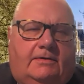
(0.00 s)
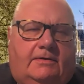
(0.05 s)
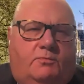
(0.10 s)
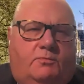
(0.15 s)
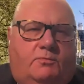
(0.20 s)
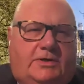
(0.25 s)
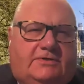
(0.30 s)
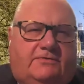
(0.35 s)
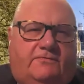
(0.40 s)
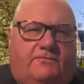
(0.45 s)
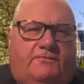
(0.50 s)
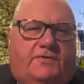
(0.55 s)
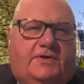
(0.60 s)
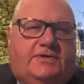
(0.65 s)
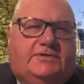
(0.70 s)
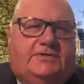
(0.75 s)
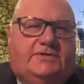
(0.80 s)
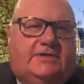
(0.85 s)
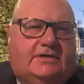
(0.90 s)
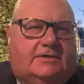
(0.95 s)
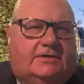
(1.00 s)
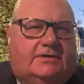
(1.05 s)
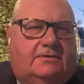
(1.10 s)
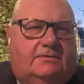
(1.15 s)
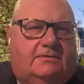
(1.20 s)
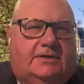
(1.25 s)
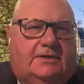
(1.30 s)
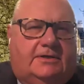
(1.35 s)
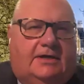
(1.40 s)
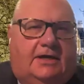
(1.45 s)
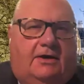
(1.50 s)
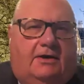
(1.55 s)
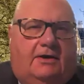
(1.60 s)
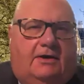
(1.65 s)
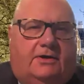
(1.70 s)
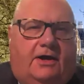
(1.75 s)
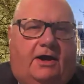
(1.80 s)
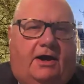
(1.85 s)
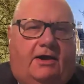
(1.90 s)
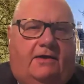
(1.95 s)
In a recent visit to the
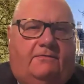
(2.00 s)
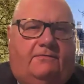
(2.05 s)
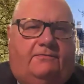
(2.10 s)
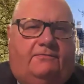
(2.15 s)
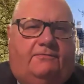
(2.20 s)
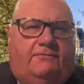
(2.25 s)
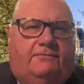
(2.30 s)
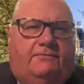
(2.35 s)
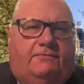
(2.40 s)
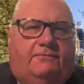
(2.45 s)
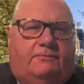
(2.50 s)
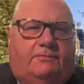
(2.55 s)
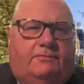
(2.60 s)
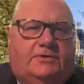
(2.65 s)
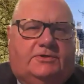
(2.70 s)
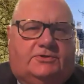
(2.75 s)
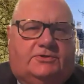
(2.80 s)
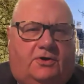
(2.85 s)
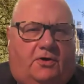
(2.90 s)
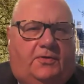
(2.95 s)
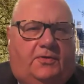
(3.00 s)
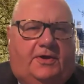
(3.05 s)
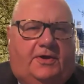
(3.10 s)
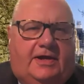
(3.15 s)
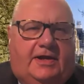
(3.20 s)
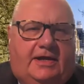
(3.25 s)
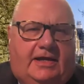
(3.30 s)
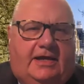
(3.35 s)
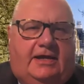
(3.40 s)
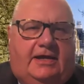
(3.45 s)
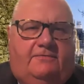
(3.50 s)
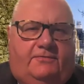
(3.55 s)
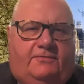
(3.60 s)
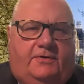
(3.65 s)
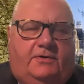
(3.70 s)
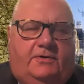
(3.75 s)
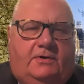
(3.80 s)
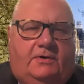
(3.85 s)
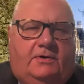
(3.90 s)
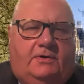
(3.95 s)
archive, we saw that
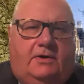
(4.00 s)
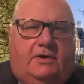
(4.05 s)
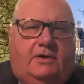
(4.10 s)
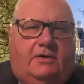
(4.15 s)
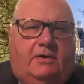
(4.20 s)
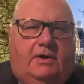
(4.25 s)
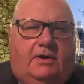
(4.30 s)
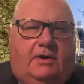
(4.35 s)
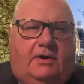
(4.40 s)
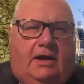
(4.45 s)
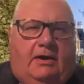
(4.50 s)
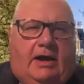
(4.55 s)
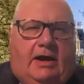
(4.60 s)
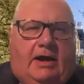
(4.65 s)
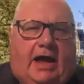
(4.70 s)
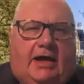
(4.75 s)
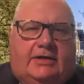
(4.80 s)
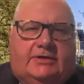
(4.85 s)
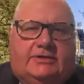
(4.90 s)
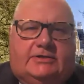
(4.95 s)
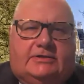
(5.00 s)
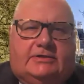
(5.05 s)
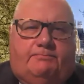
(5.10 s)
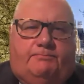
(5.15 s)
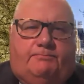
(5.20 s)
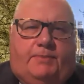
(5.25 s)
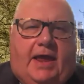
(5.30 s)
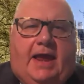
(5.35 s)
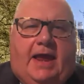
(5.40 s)
even as